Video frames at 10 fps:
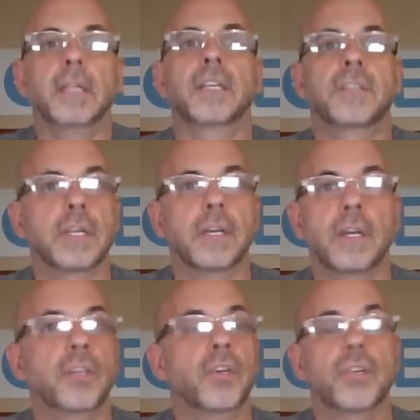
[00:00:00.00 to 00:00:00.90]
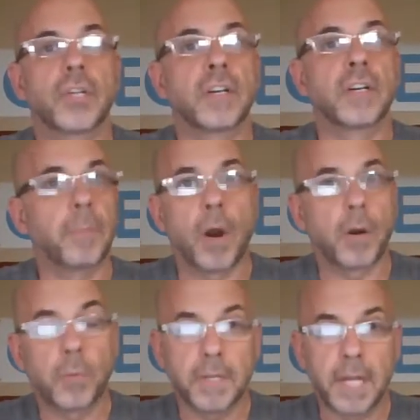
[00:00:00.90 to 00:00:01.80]
Listen, you shouldn't have
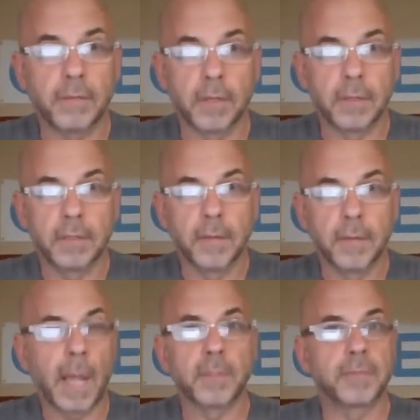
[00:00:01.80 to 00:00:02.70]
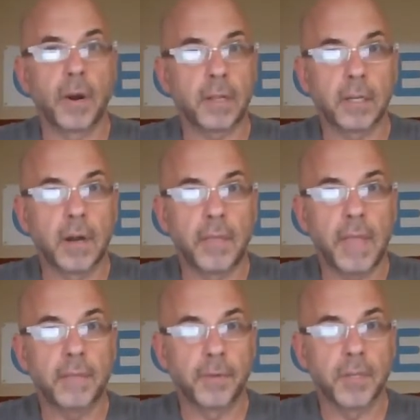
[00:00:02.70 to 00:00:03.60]
partnered with the devil. The Bible's very clear on
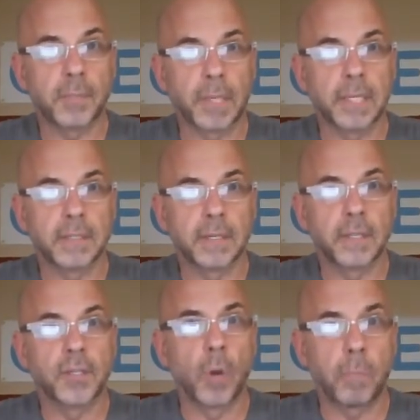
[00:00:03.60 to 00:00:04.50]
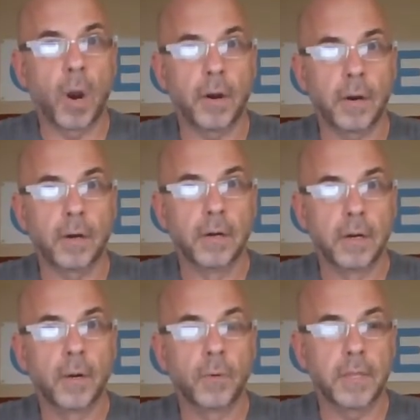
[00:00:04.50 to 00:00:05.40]
that in the first place. Don't partner
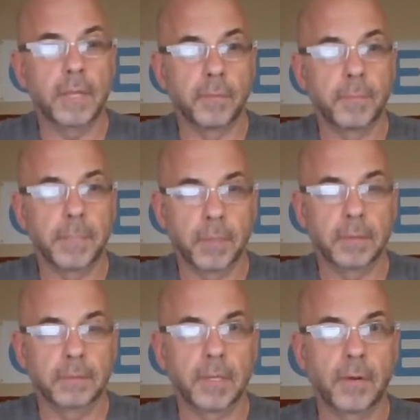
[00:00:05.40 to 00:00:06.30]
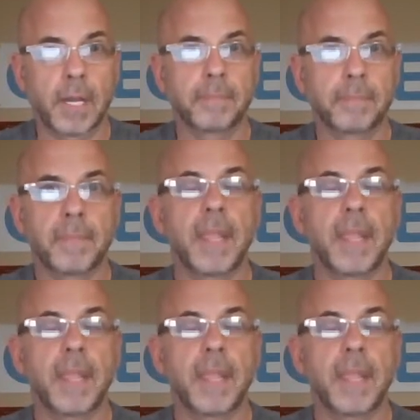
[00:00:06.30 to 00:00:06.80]
with evil people. Okay.